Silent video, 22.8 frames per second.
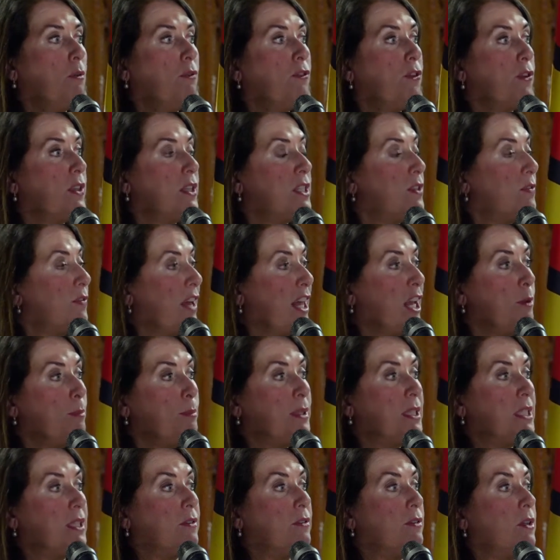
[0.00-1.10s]
for the
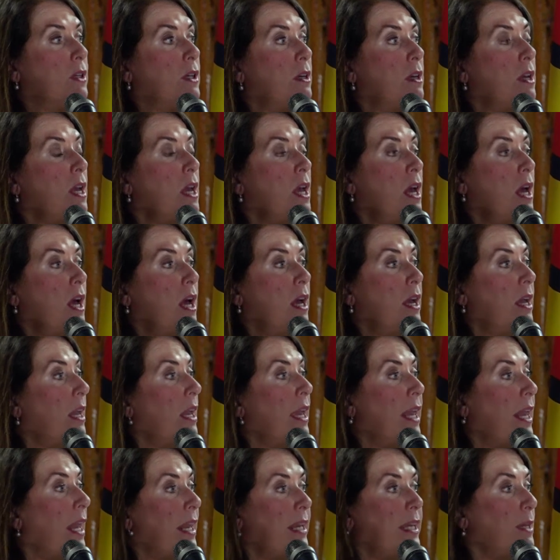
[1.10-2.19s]
development of
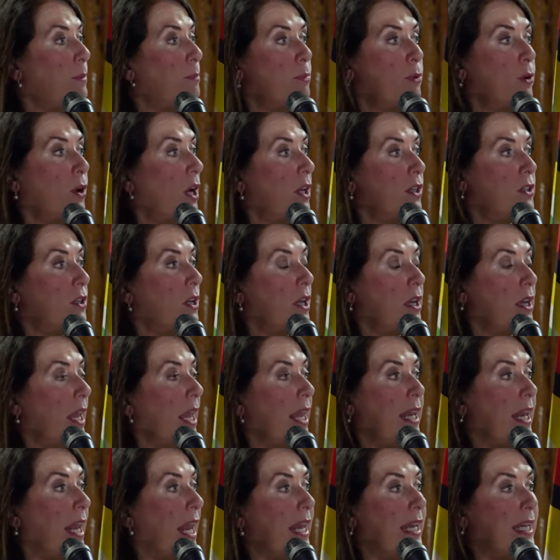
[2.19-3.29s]
any
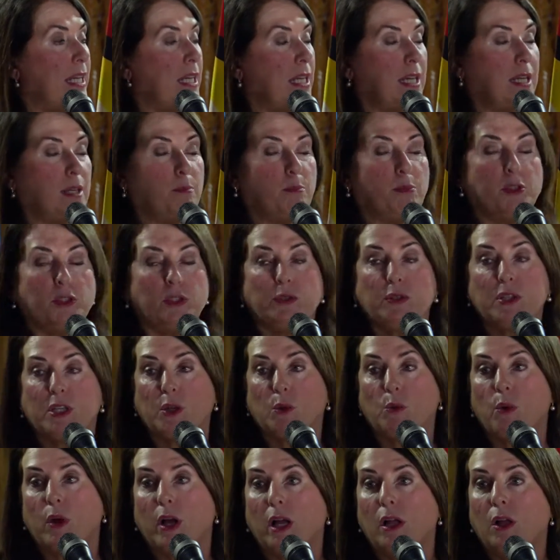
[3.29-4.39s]

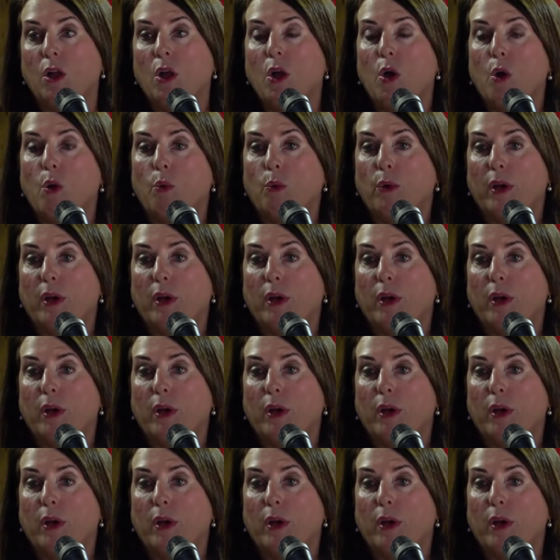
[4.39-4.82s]
producing well,